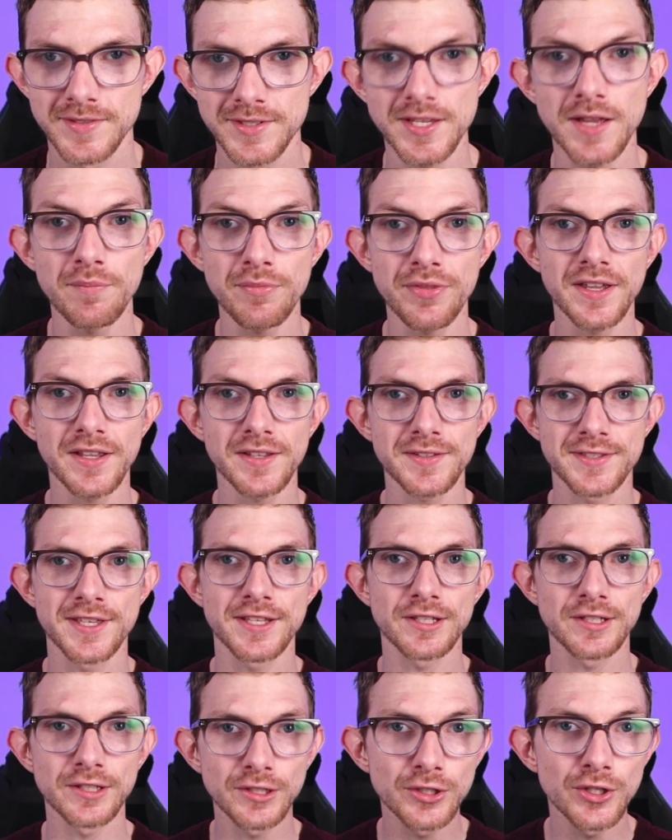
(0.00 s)
Some things
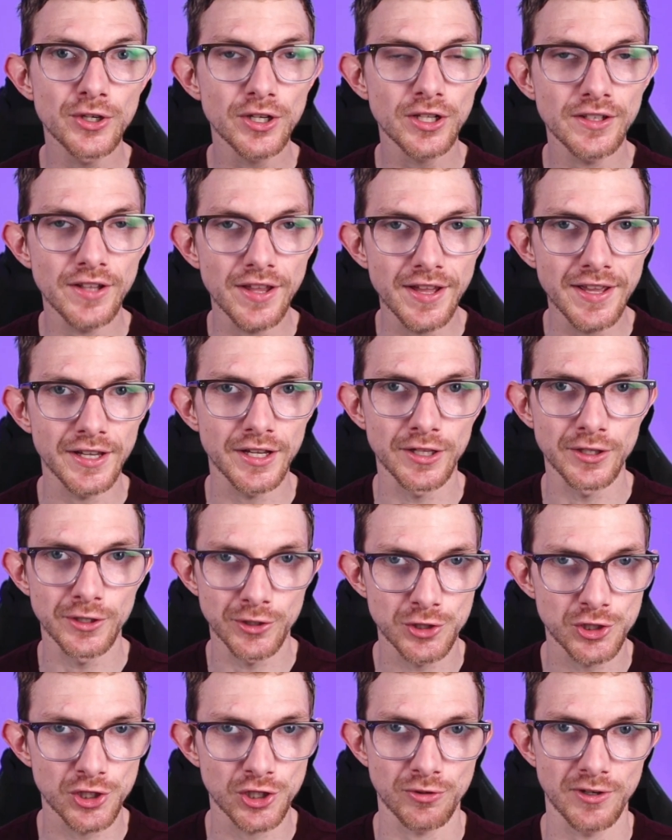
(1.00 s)
that look like
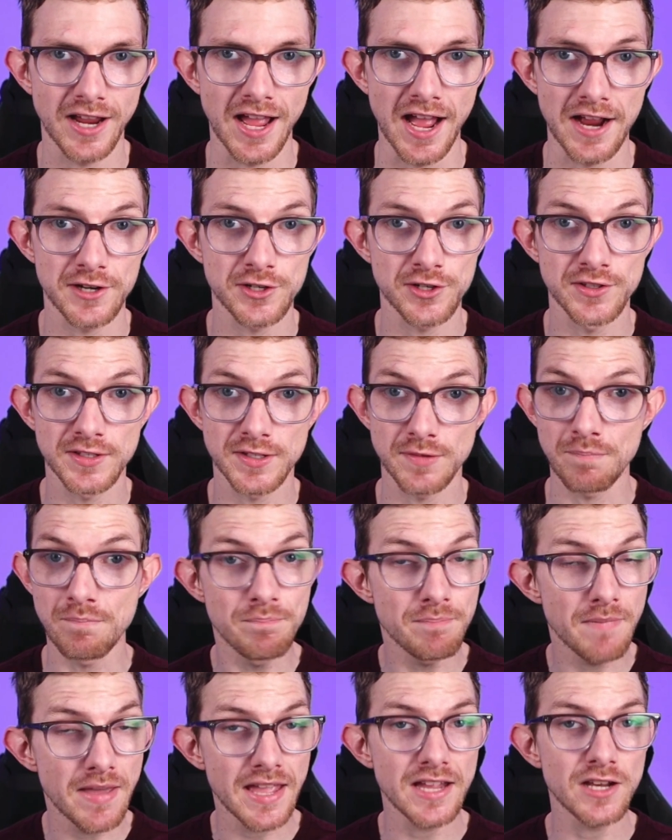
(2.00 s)
allergic reactions
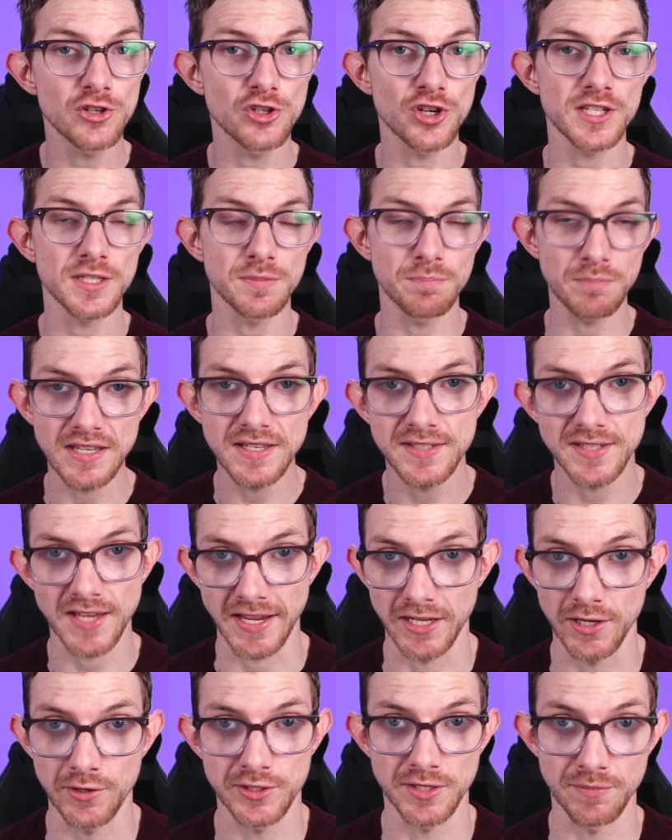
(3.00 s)
may just be
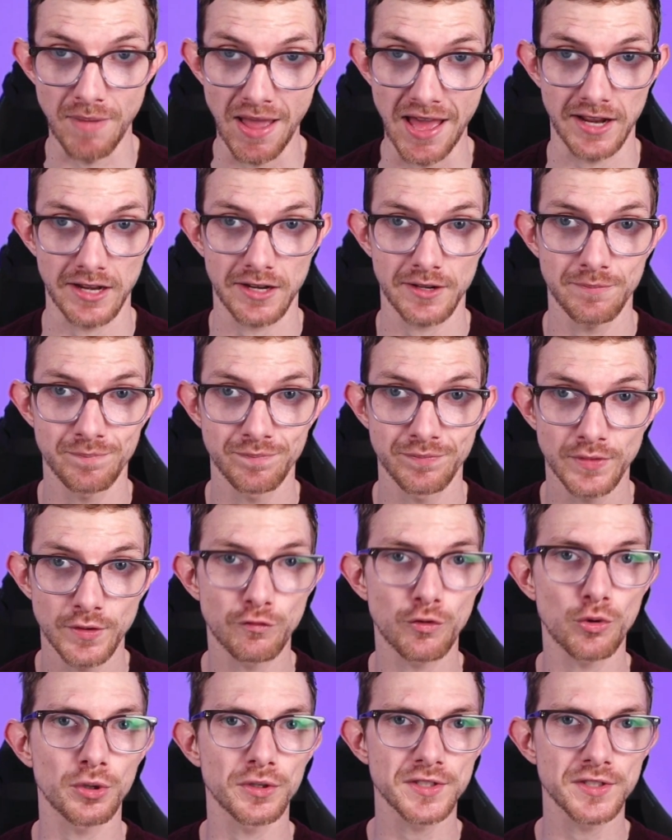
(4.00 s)
psychosomatic. For